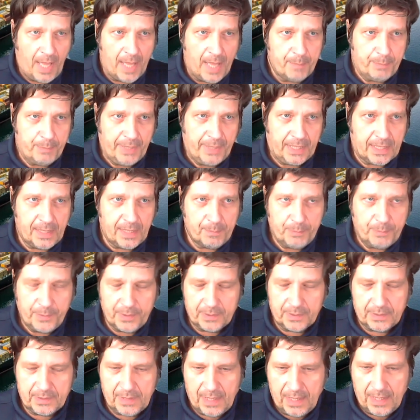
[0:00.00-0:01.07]
pick up
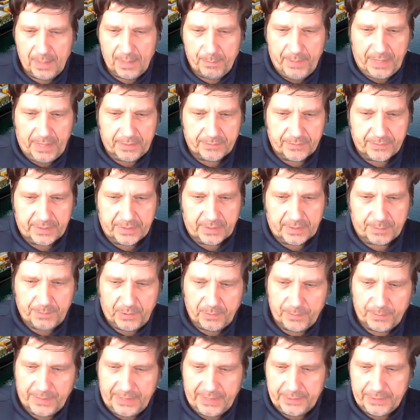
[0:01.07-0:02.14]
what
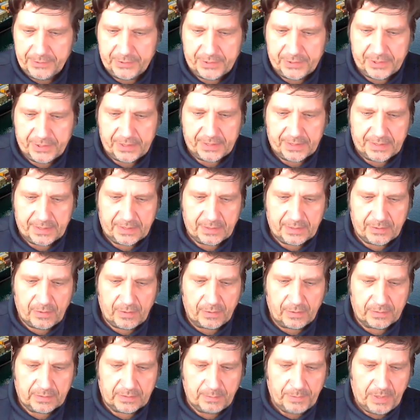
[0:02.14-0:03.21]
Paul Walsh just
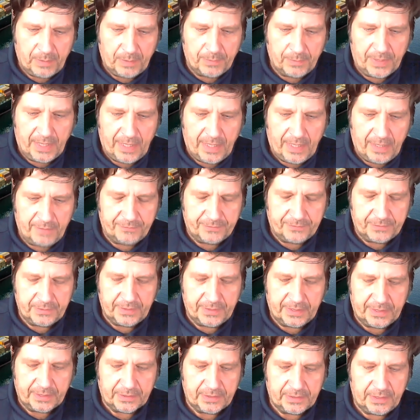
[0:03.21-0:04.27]
talked about. We have to
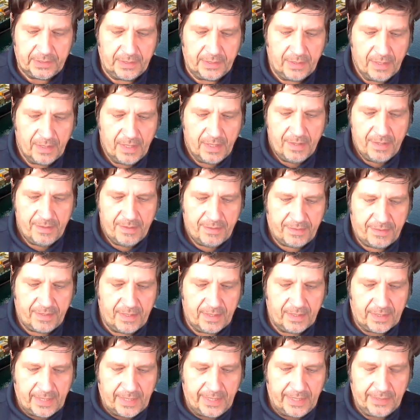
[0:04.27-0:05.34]
actually
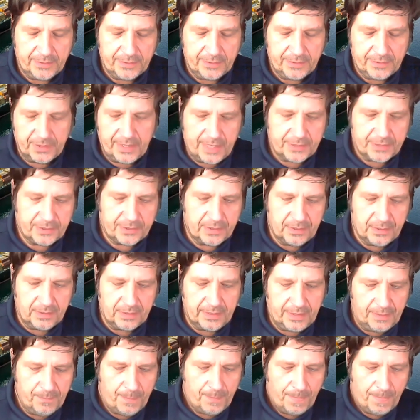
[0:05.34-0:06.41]
think internationally.